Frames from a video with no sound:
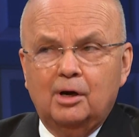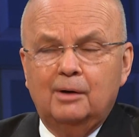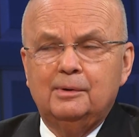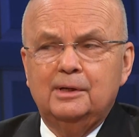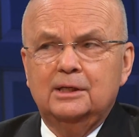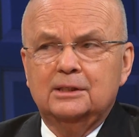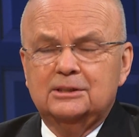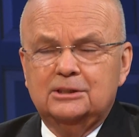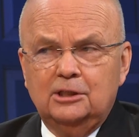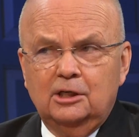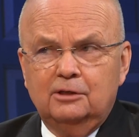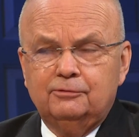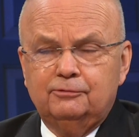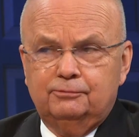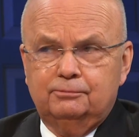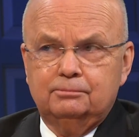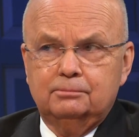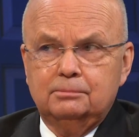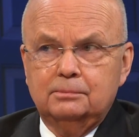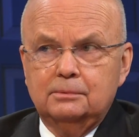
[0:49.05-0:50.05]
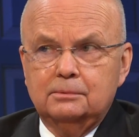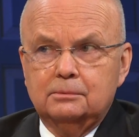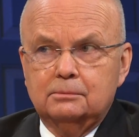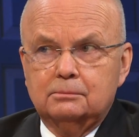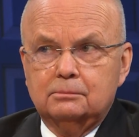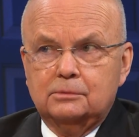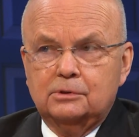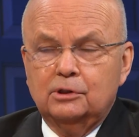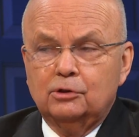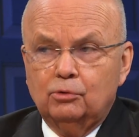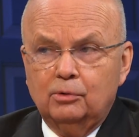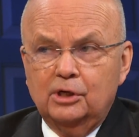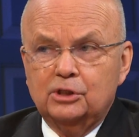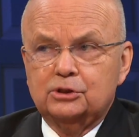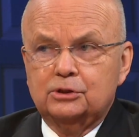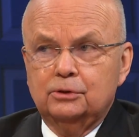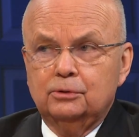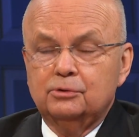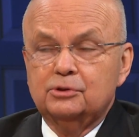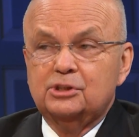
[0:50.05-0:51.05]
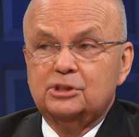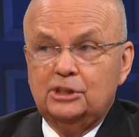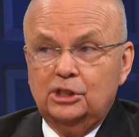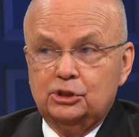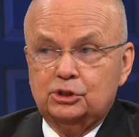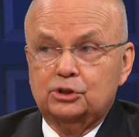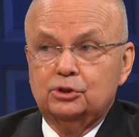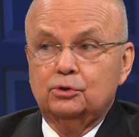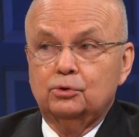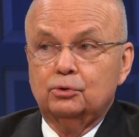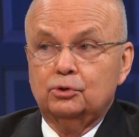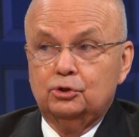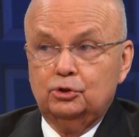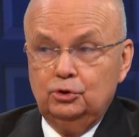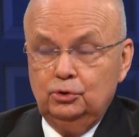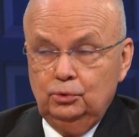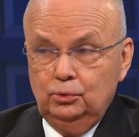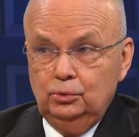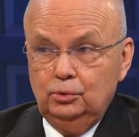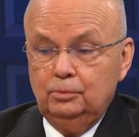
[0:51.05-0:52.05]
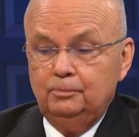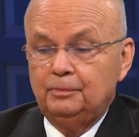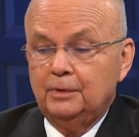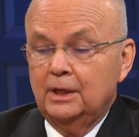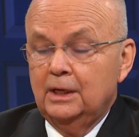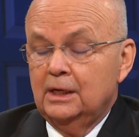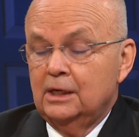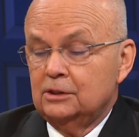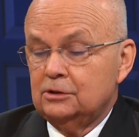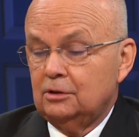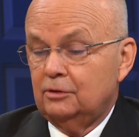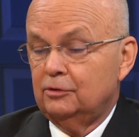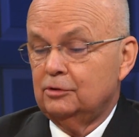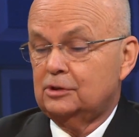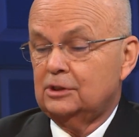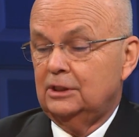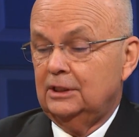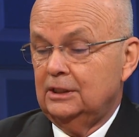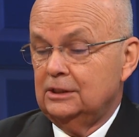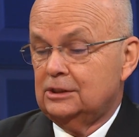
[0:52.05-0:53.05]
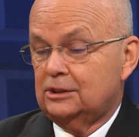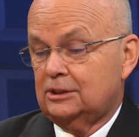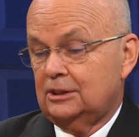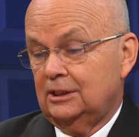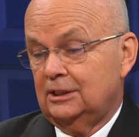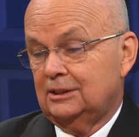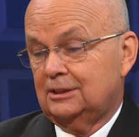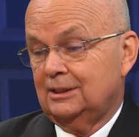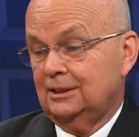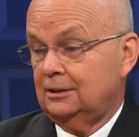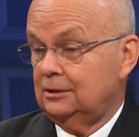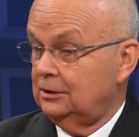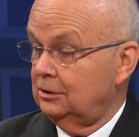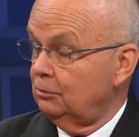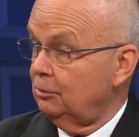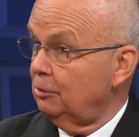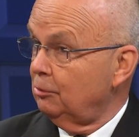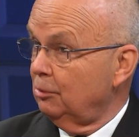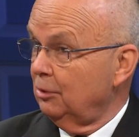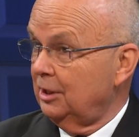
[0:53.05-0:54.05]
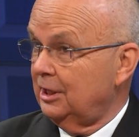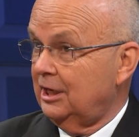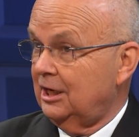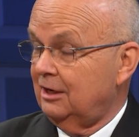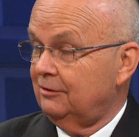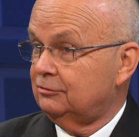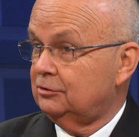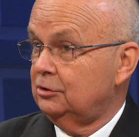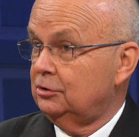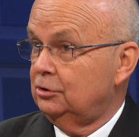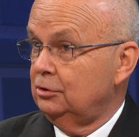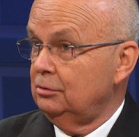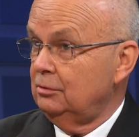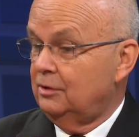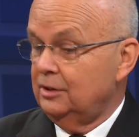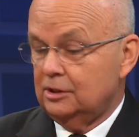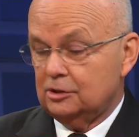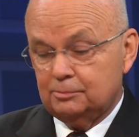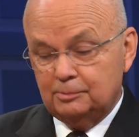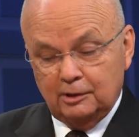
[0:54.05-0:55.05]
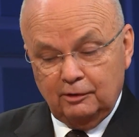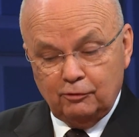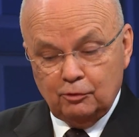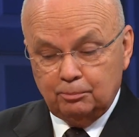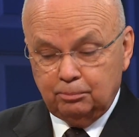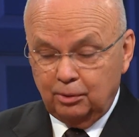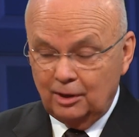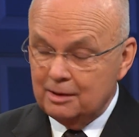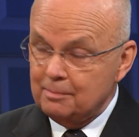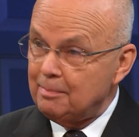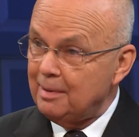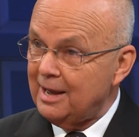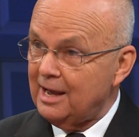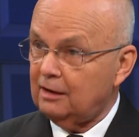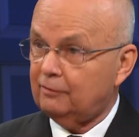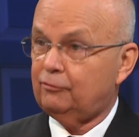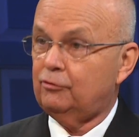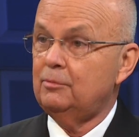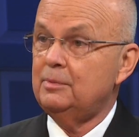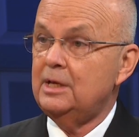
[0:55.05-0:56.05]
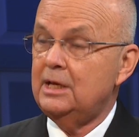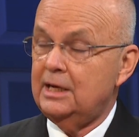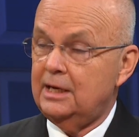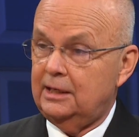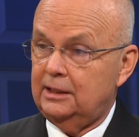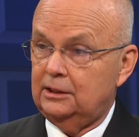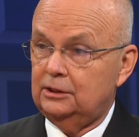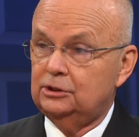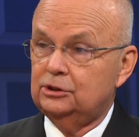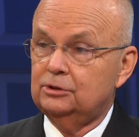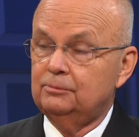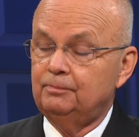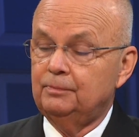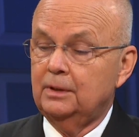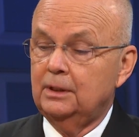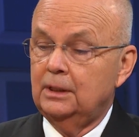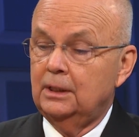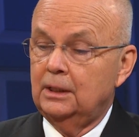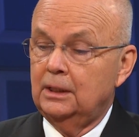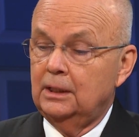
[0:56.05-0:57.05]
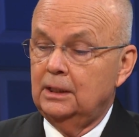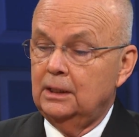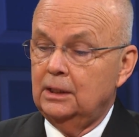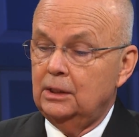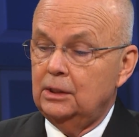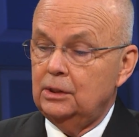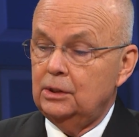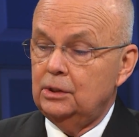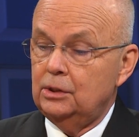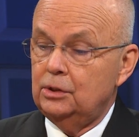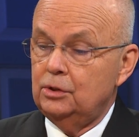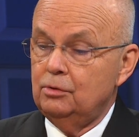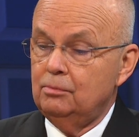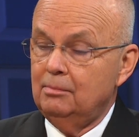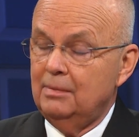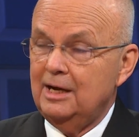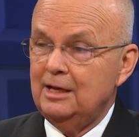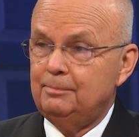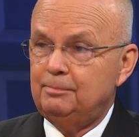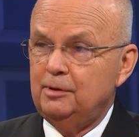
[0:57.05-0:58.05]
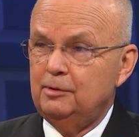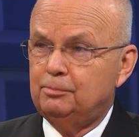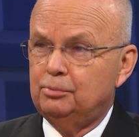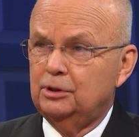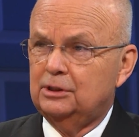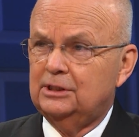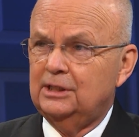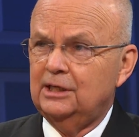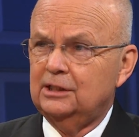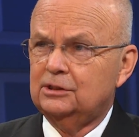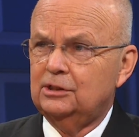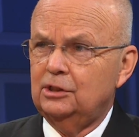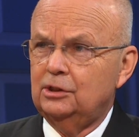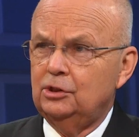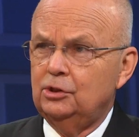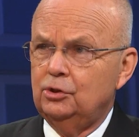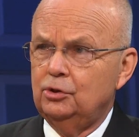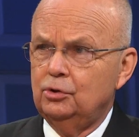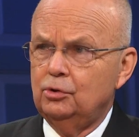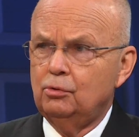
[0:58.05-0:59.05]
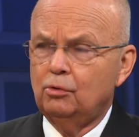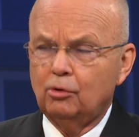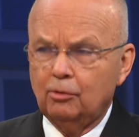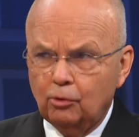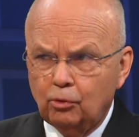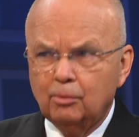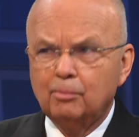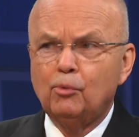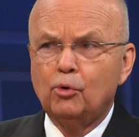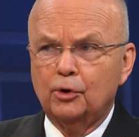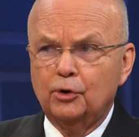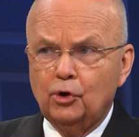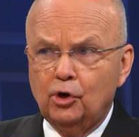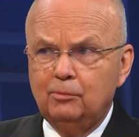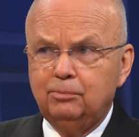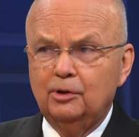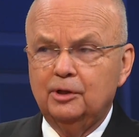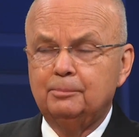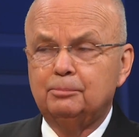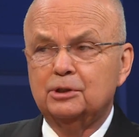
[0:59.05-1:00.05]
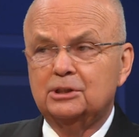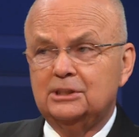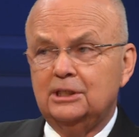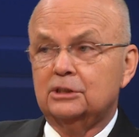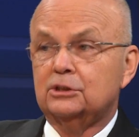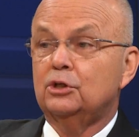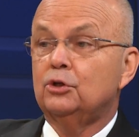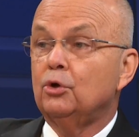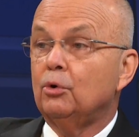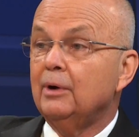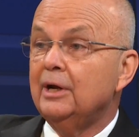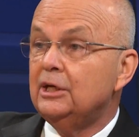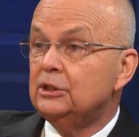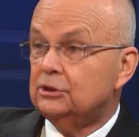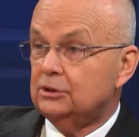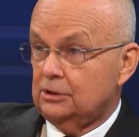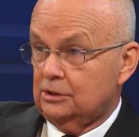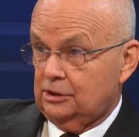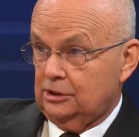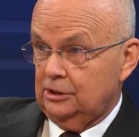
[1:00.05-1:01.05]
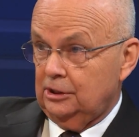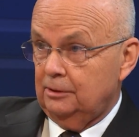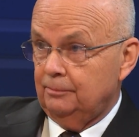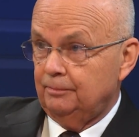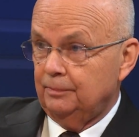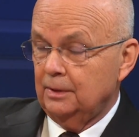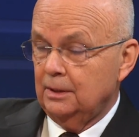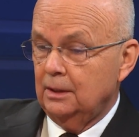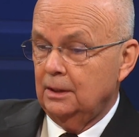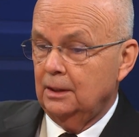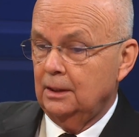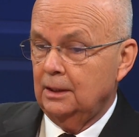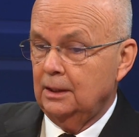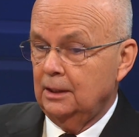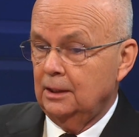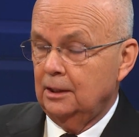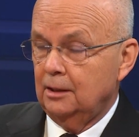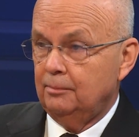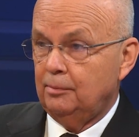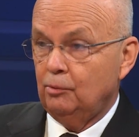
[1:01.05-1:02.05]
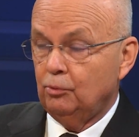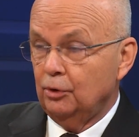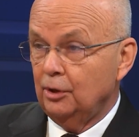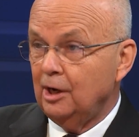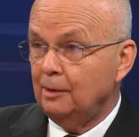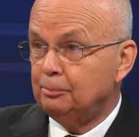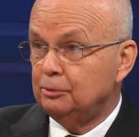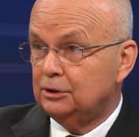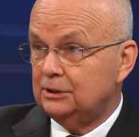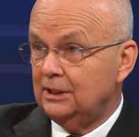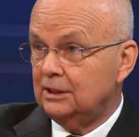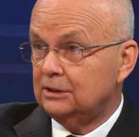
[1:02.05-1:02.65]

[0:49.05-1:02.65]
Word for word: probably a tough congressional session or two. So there's an instinct on you, we really have to do this. But if you play back from the edge, you might be protecting you, or, or more nobly, protecting your agency. But we're not